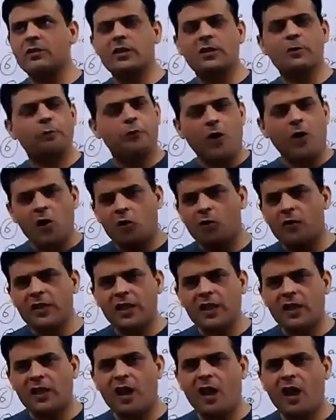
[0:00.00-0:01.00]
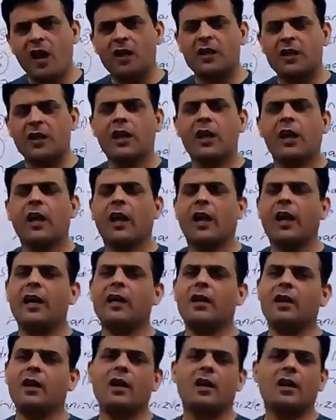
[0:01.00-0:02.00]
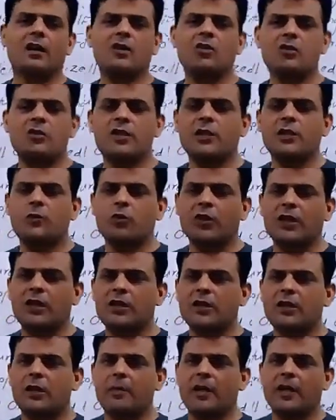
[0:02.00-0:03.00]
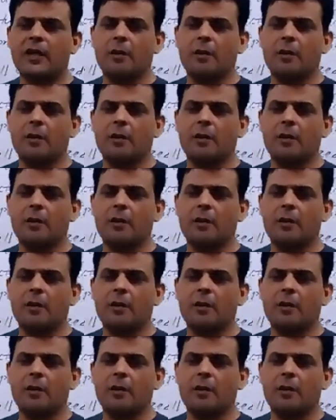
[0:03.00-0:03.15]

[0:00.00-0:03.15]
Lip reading: follow their heart, and consequently they make a